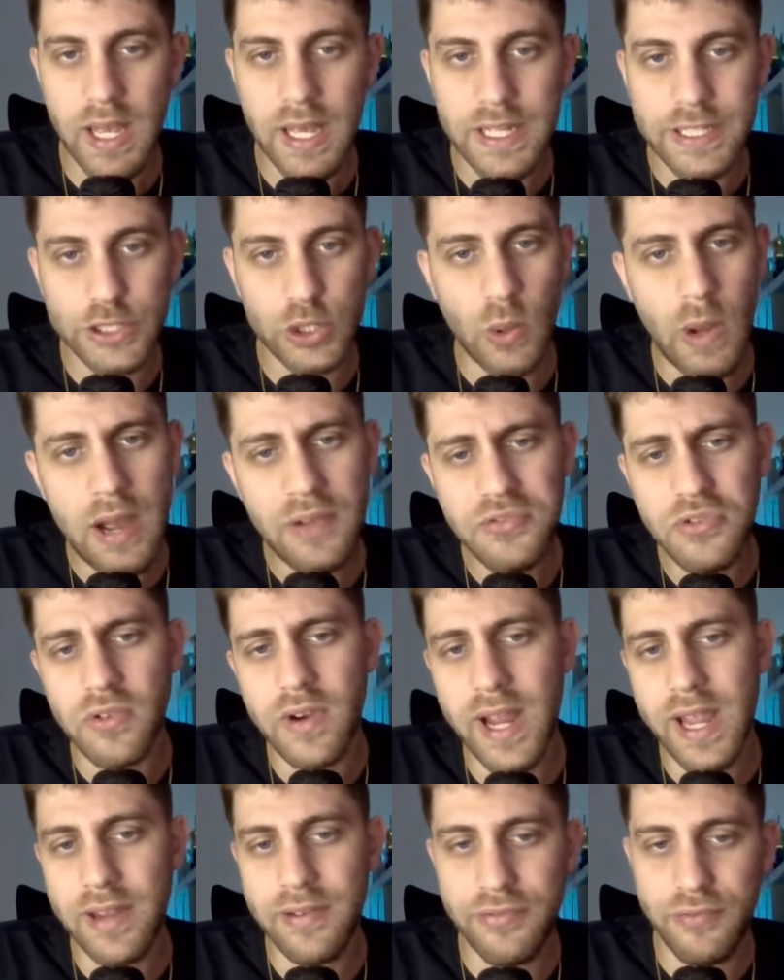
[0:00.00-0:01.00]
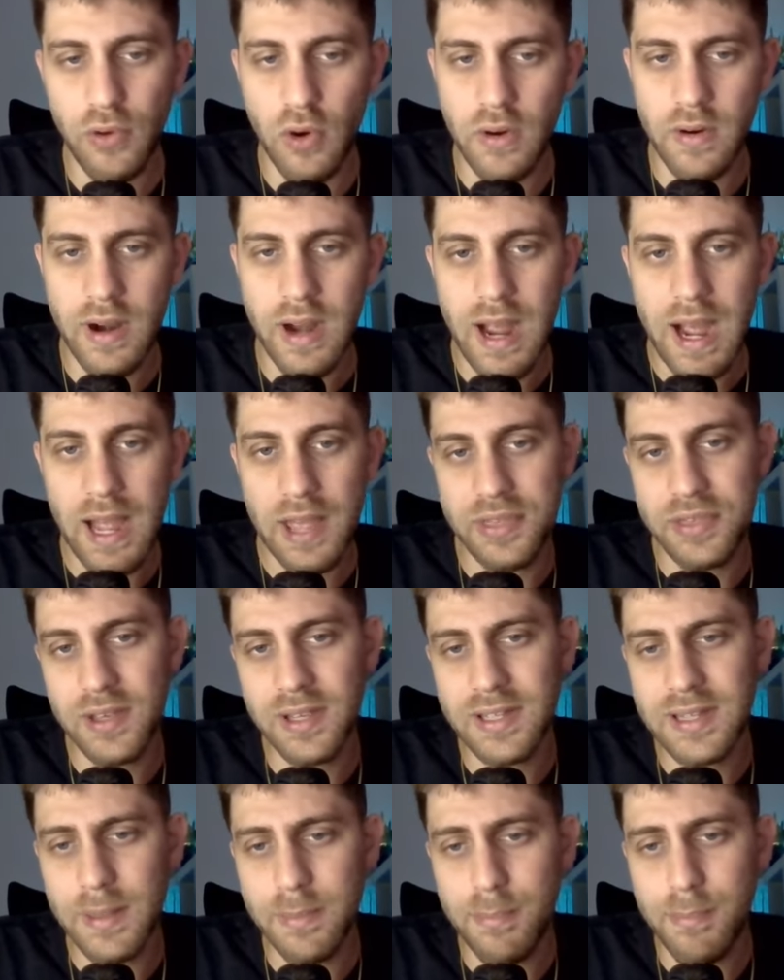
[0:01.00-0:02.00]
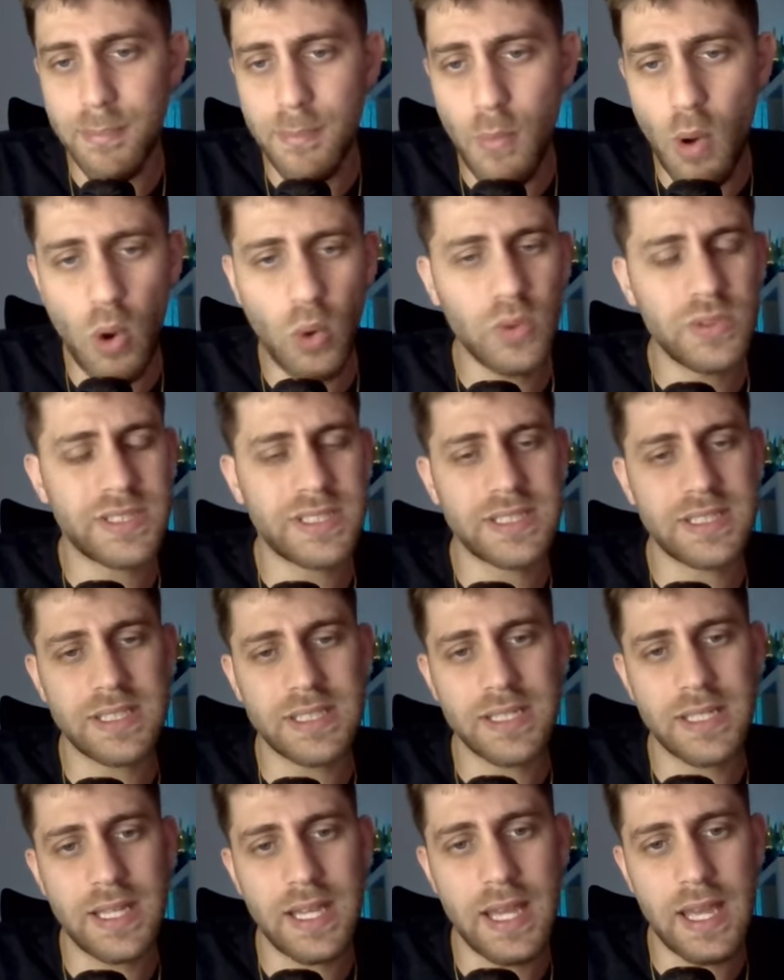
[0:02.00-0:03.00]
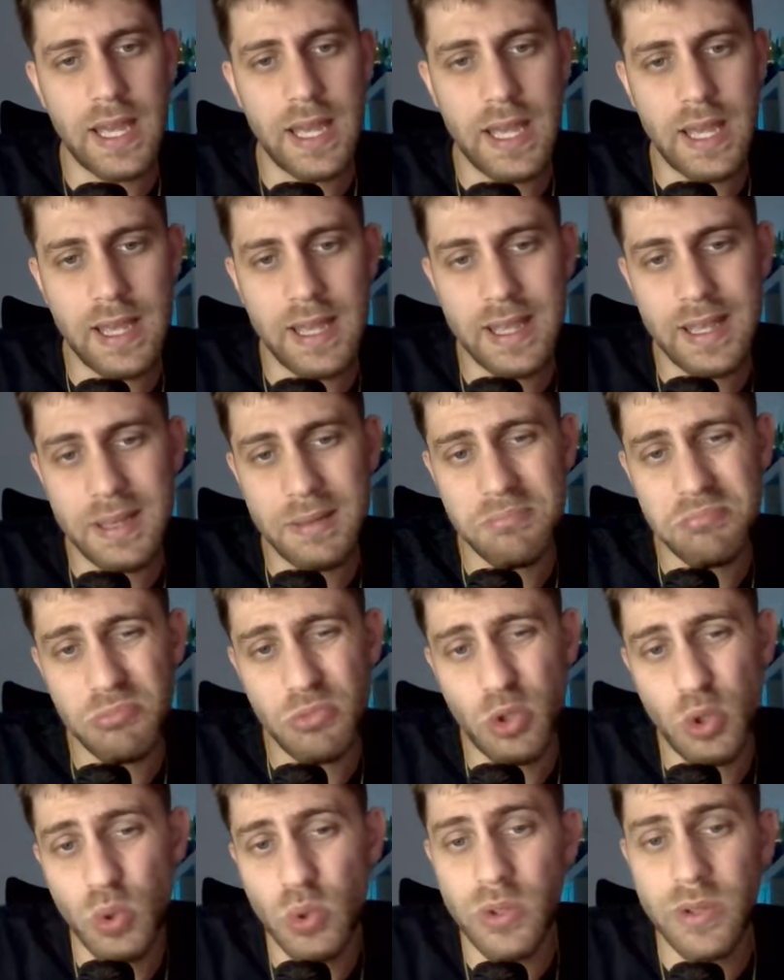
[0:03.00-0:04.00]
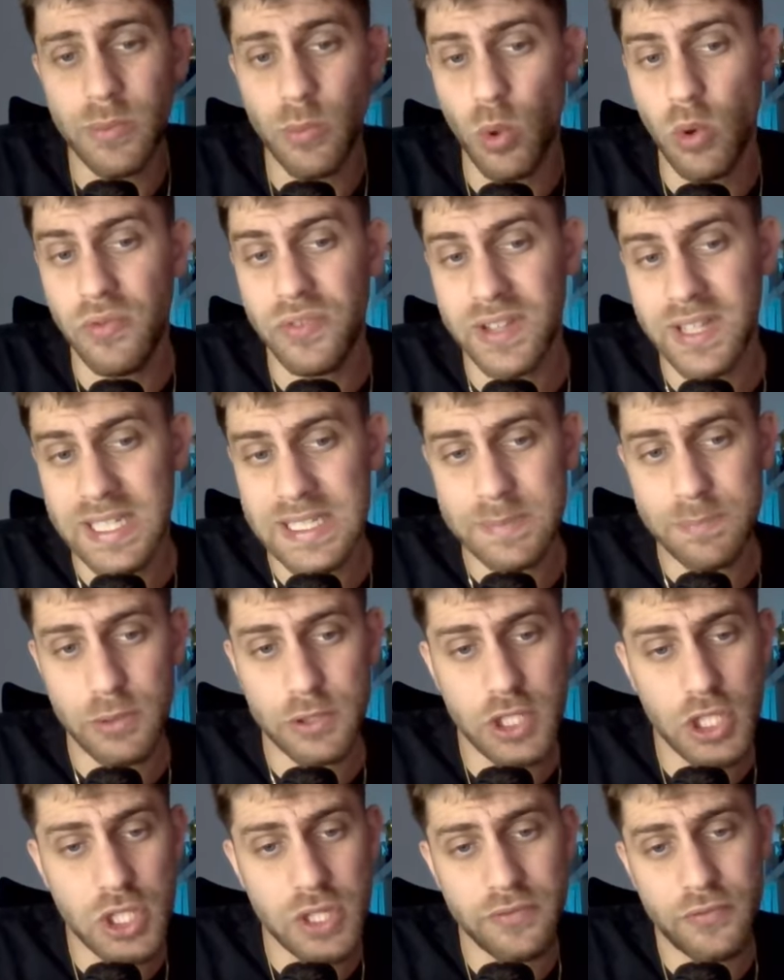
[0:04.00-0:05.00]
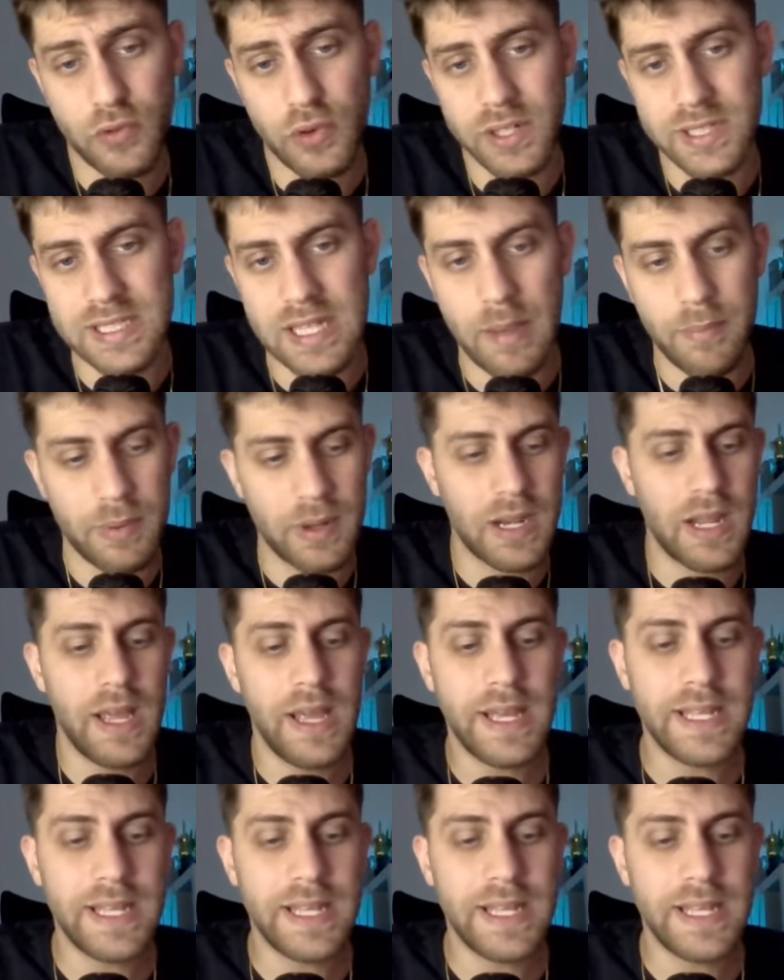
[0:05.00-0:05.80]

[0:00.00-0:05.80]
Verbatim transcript: So after a4, I think the most a, a good move in this position, for example,